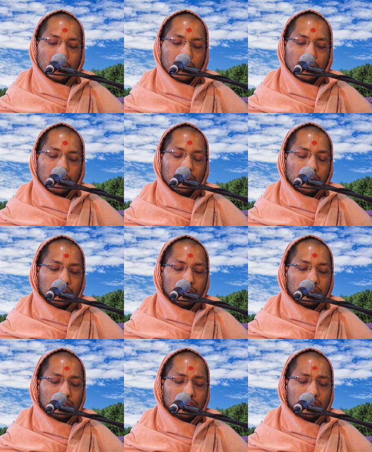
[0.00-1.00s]

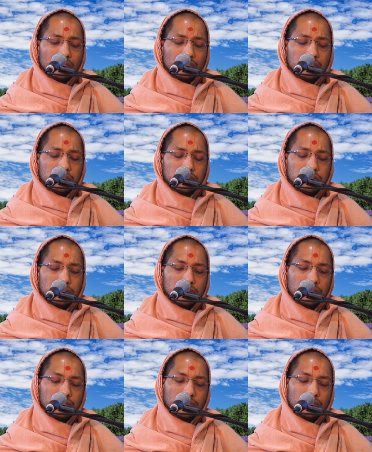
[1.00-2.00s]

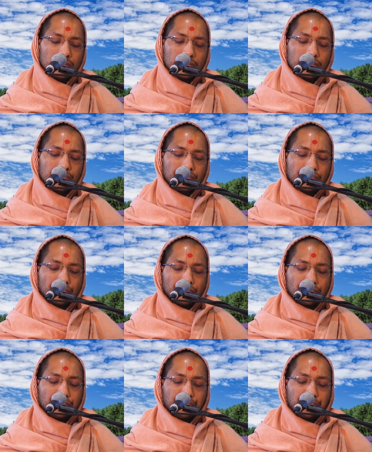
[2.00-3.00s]

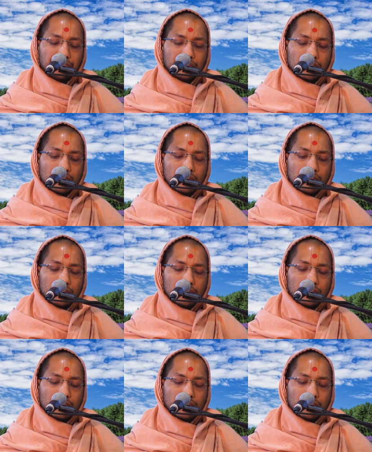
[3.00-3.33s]
No one is speaking in this clip.